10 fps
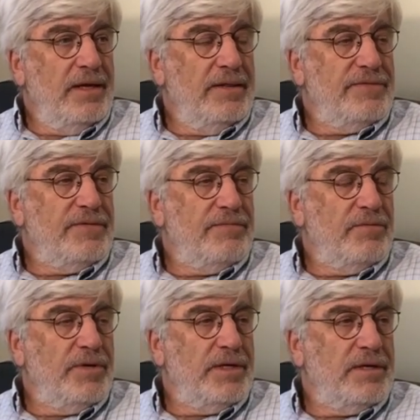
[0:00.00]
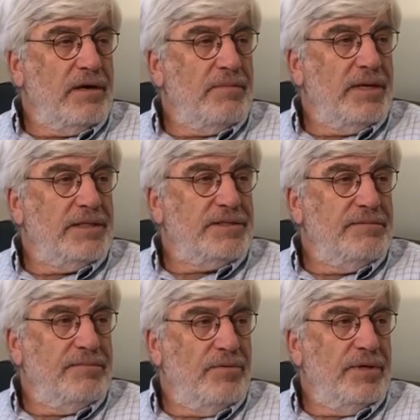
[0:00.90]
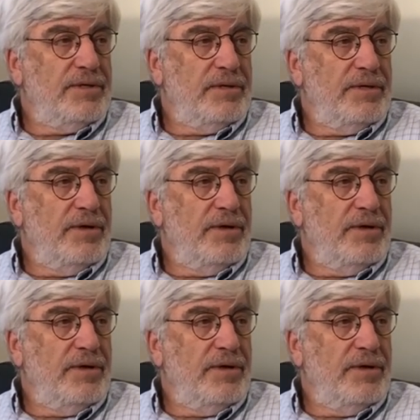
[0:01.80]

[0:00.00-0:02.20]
And that's something we can talk about at some point.